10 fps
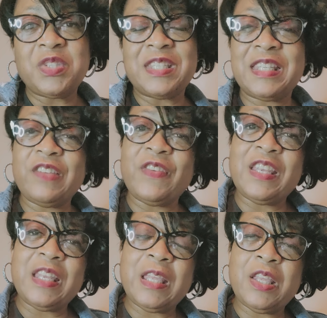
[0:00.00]
and
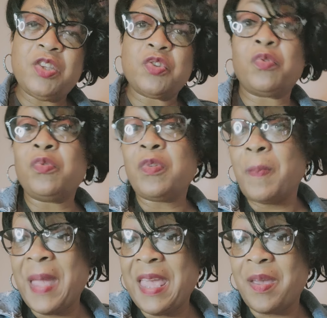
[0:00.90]
DVDs through the
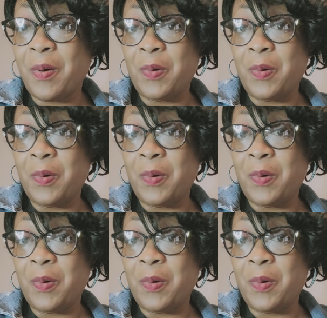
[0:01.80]
mail